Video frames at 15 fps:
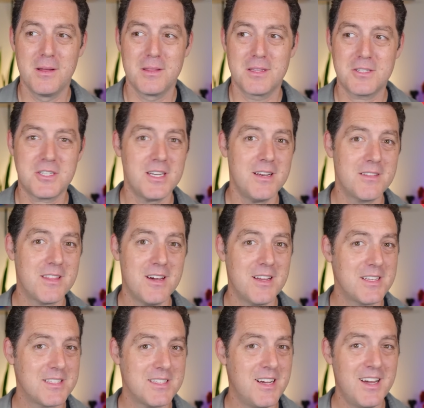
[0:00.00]
the chain of
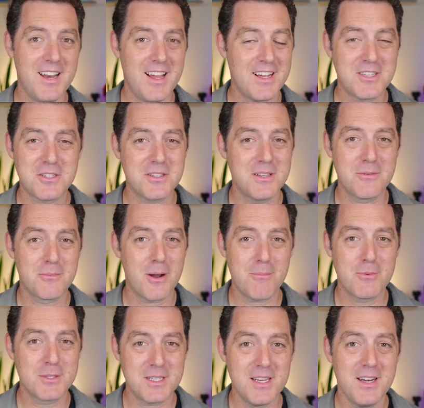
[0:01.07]
thought is not actually
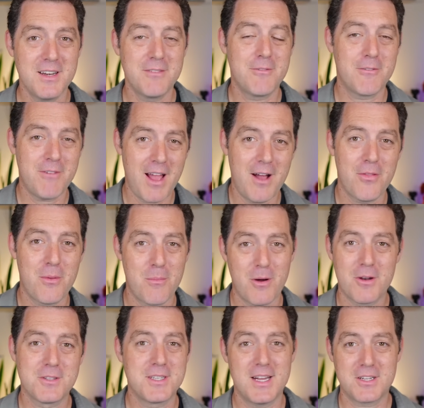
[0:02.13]
representative of how the
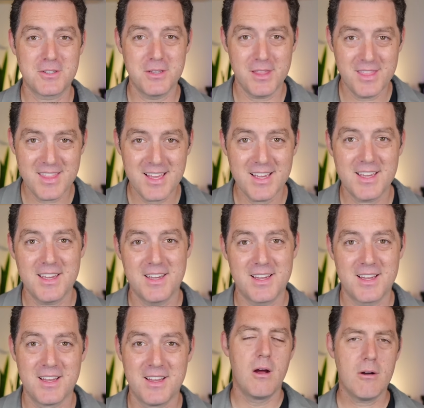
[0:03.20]
model's actually
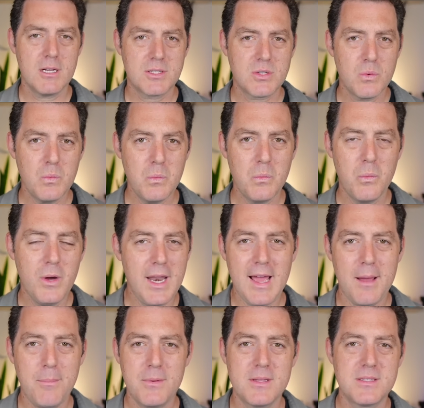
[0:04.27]
thinking. All right, so what
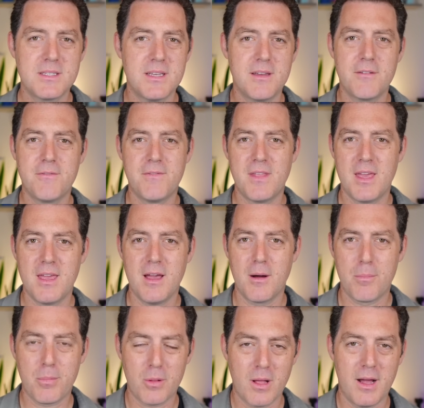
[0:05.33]
happens if they
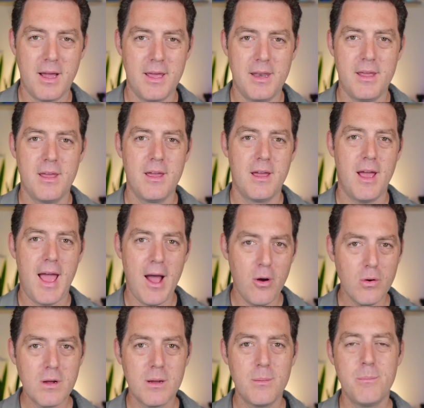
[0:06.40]
applied
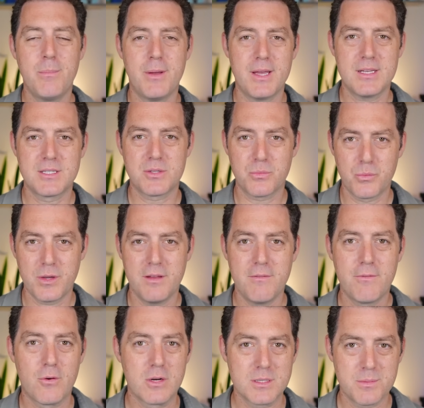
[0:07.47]
outcome-based
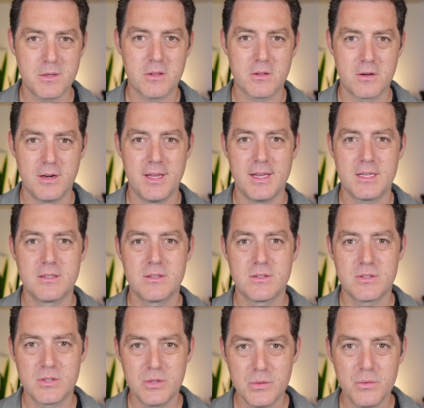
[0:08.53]
reinforcement learning
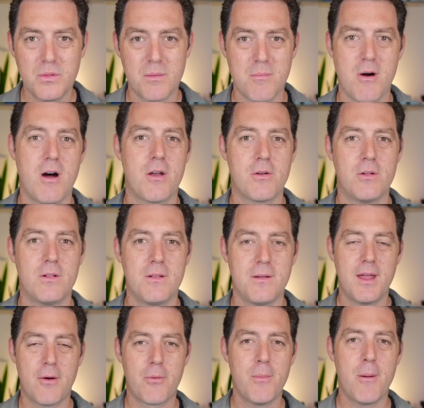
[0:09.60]
to the model?
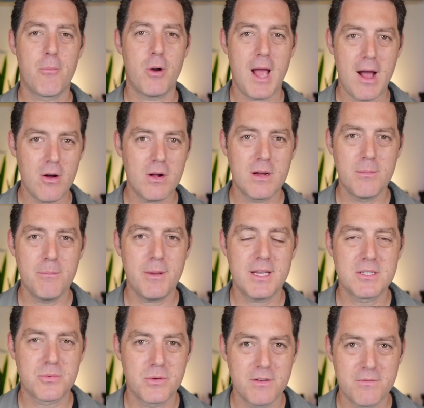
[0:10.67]
Now, remember,
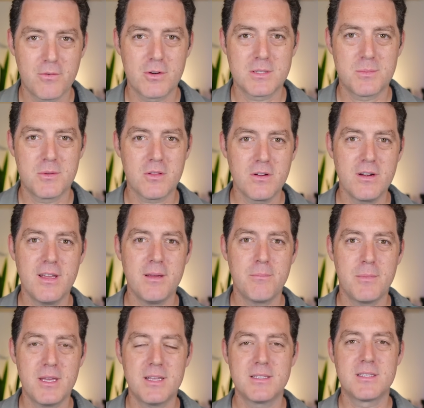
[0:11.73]
outcome-based reinforcement
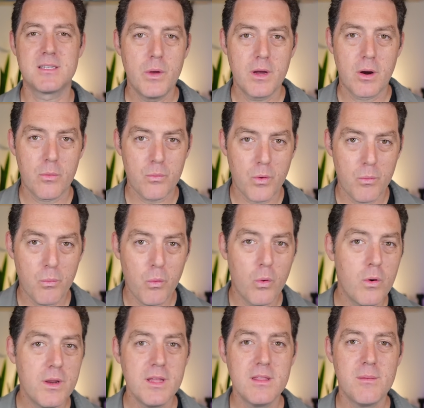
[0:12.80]
learning means we are
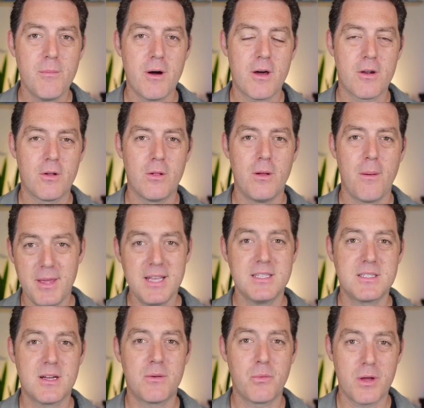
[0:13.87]
rewarding the model
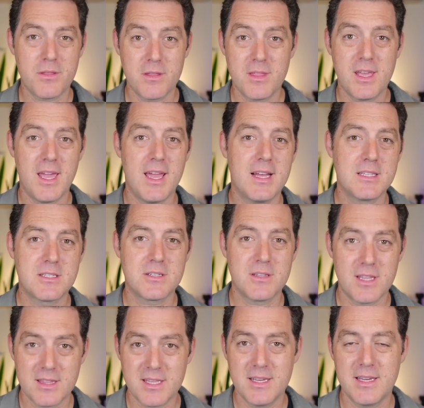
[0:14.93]
based on whether the answer
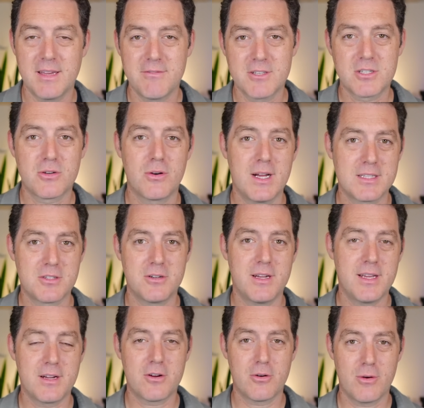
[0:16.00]
that they give is correct or
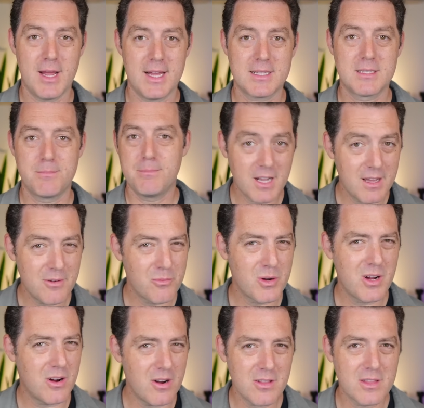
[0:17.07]
incorrect, kind of
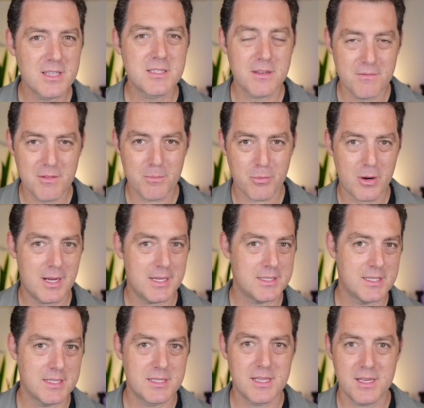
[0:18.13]
regardless of the
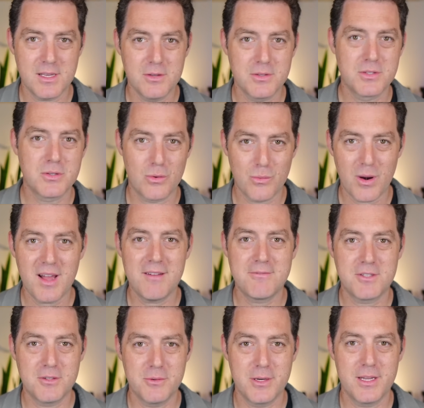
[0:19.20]
process they use to arrive
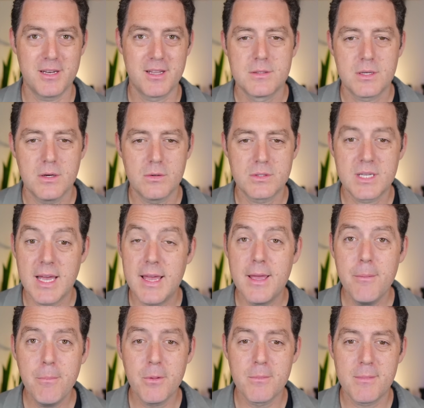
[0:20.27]
to it. So to
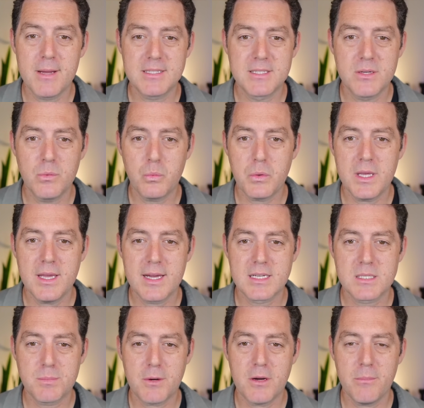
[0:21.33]
implement it, we
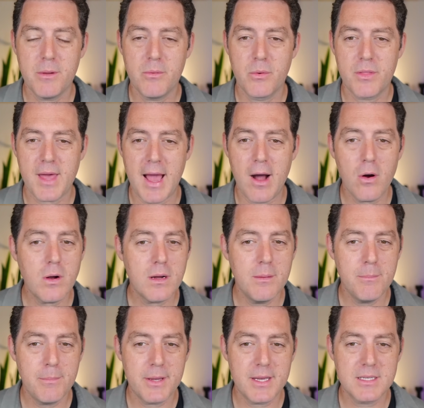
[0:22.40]
experiment with
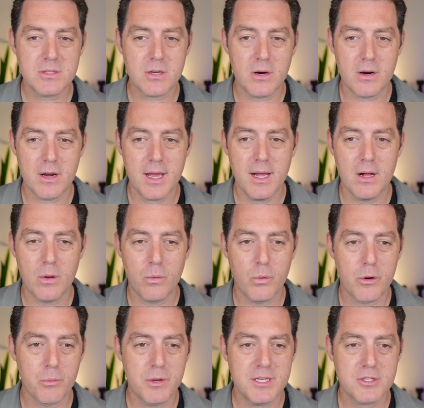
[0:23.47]
outcome-based R L,
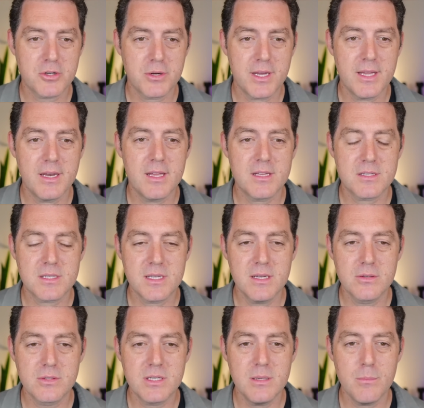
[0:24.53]
where we train C
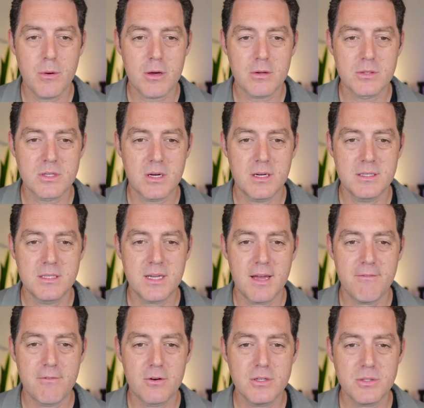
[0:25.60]
O T models on
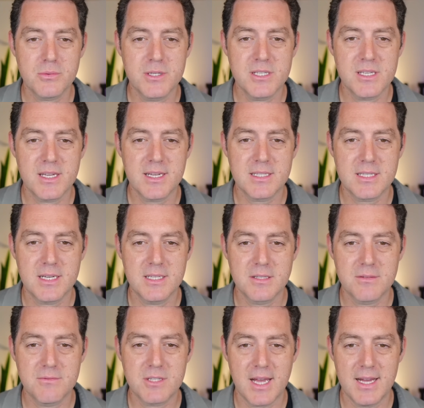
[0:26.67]
diverse
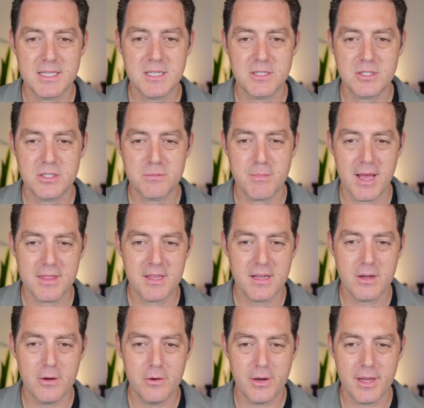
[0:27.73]
reasoning-intensive tasks such as math and
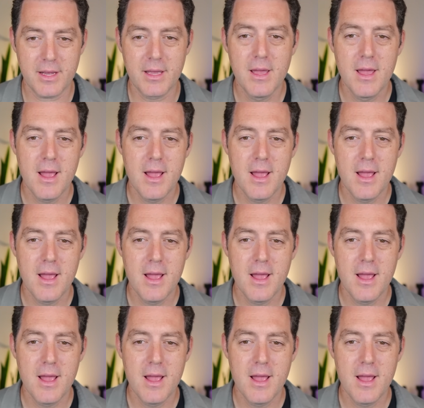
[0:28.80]
coding,